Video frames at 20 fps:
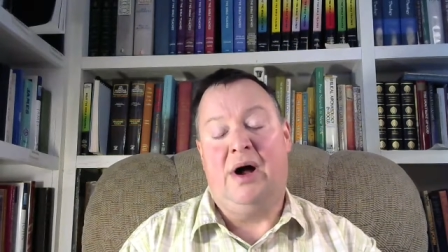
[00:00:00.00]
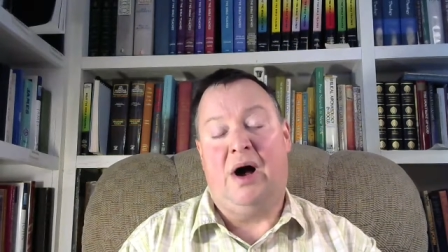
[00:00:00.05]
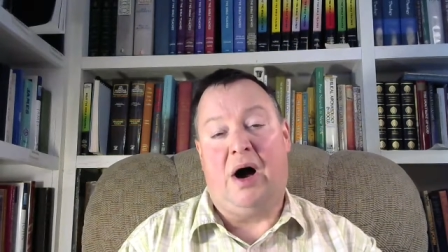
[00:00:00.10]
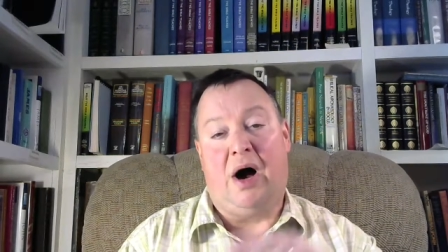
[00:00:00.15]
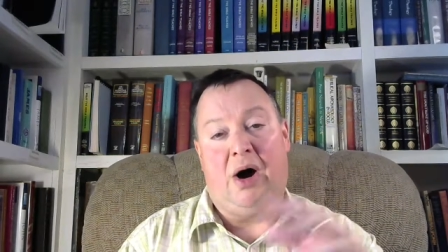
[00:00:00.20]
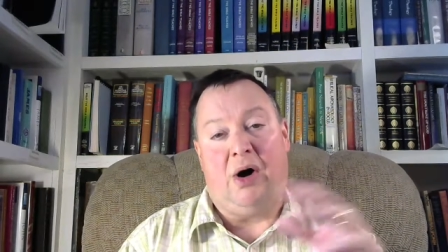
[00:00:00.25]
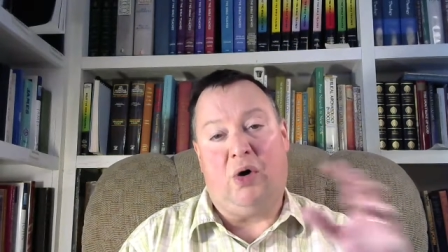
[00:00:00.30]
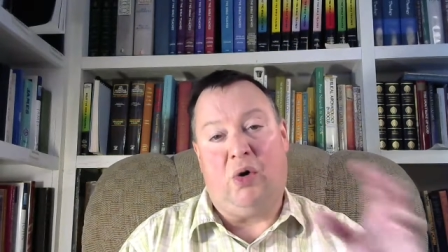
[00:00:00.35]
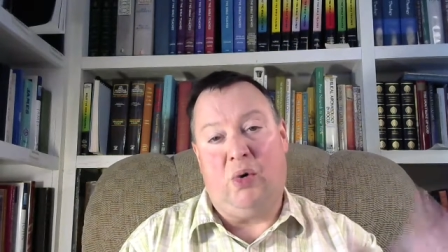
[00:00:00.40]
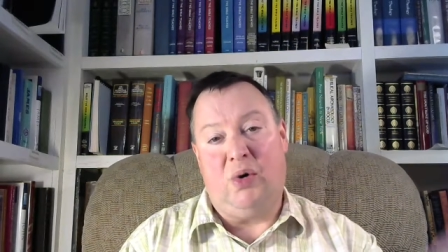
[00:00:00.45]

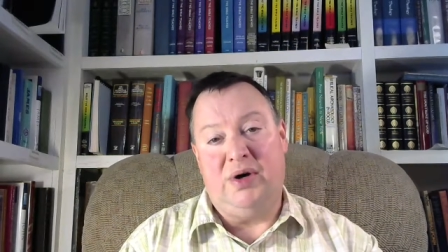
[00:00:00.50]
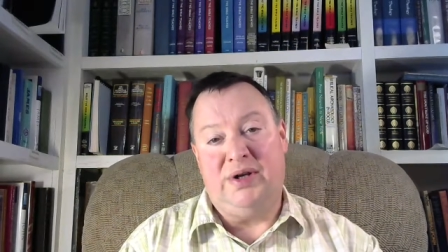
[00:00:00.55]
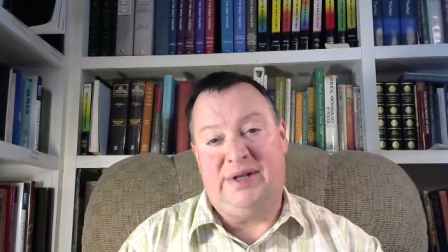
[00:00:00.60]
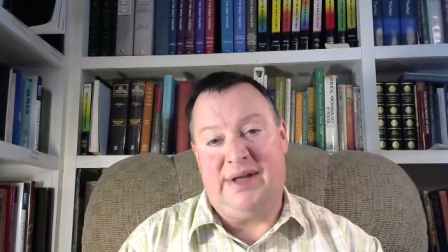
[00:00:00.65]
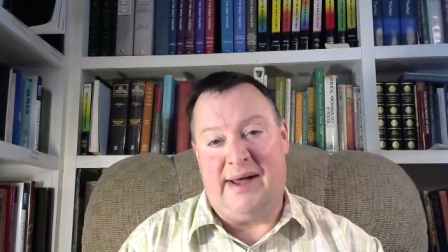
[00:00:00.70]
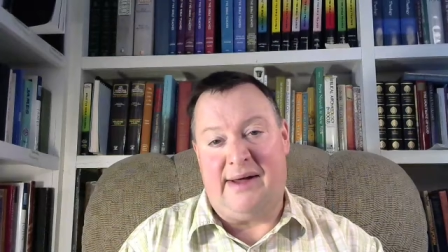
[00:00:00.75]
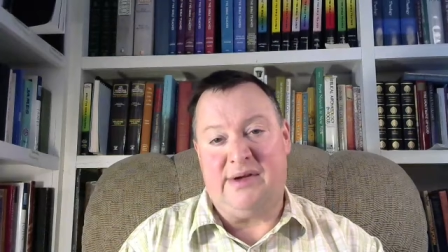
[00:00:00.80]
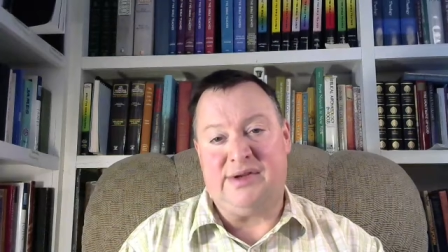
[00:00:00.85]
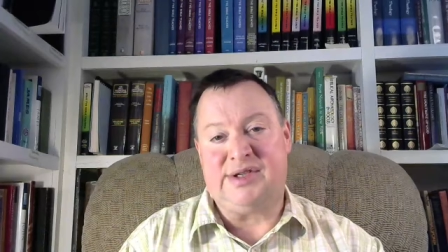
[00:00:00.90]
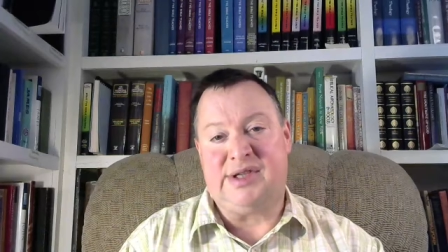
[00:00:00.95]
our Lord
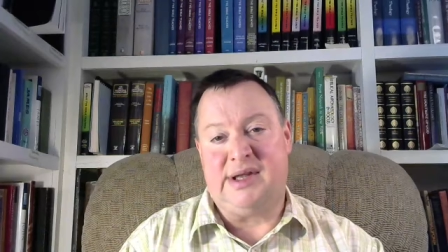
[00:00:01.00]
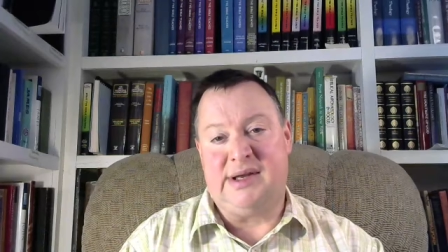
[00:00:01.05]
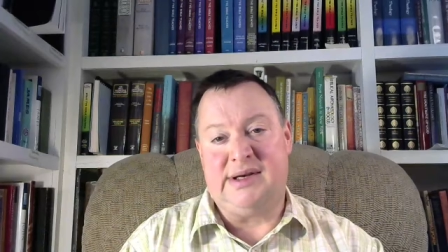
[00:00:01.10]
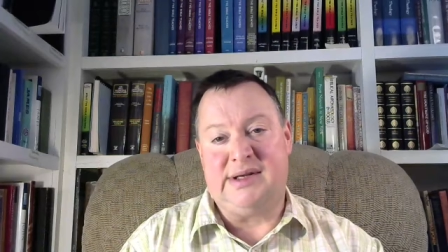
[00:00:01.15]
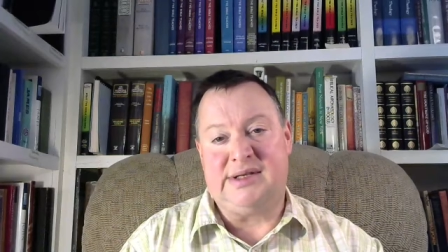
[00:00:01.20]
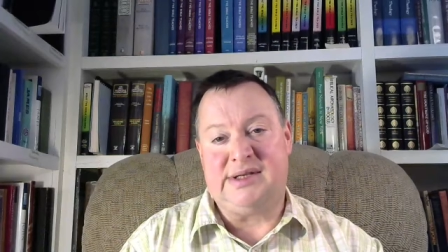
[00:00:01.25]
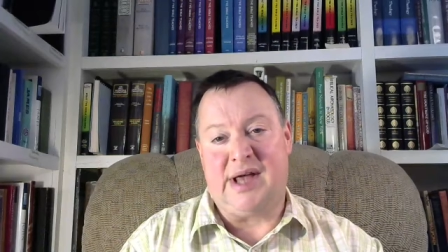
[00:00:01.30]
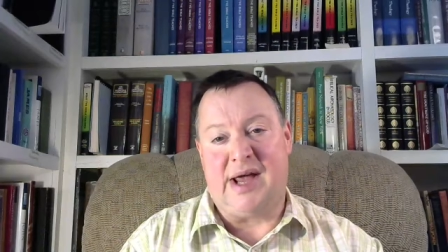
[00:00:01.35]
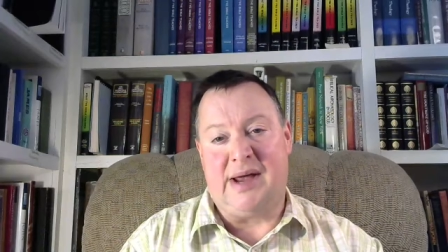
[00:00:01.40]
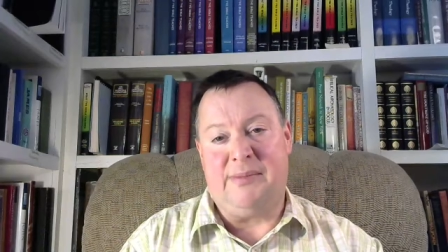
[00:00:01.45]
tells the
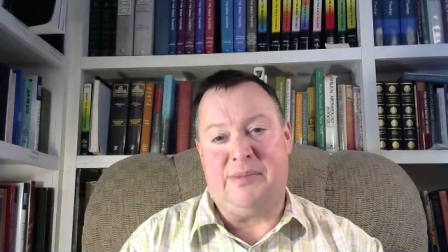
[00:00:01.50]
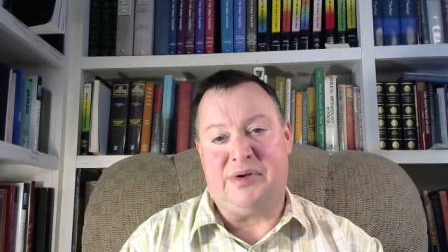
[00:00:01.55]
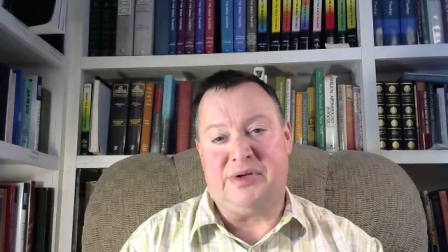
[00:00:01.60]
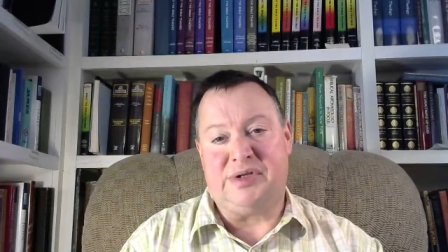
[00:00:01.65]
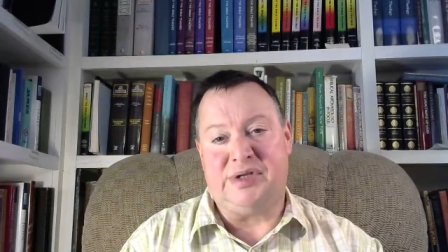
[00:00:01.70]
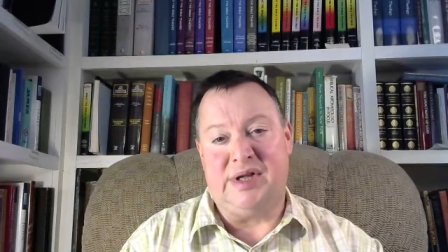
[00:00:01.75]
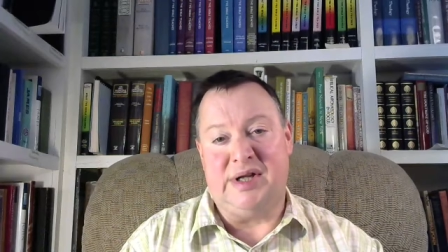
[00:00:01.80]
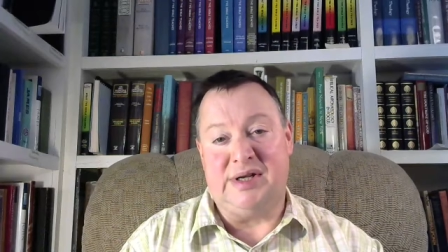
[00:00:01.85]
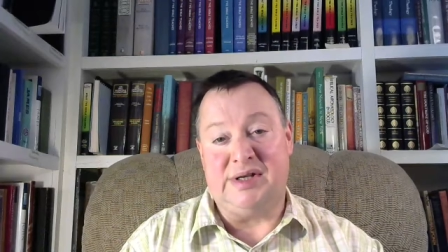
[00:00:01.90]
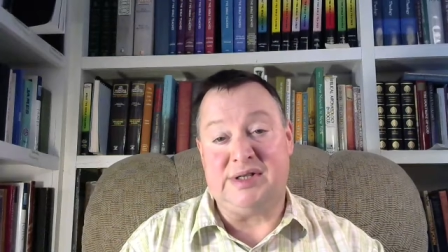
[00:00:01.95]

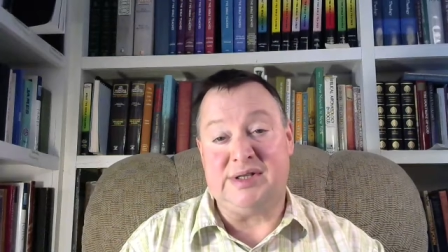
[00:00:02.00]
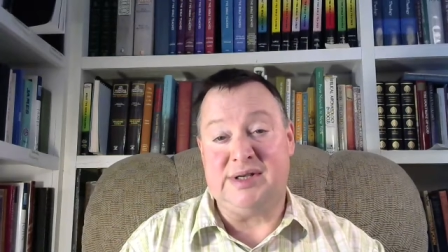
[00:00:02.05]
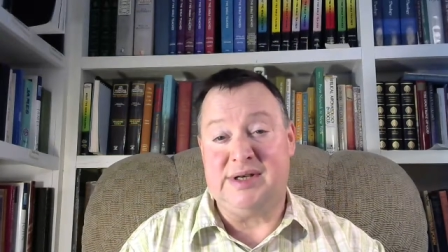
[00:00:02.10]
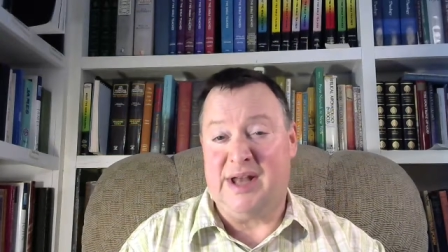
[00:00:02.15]
disciples this.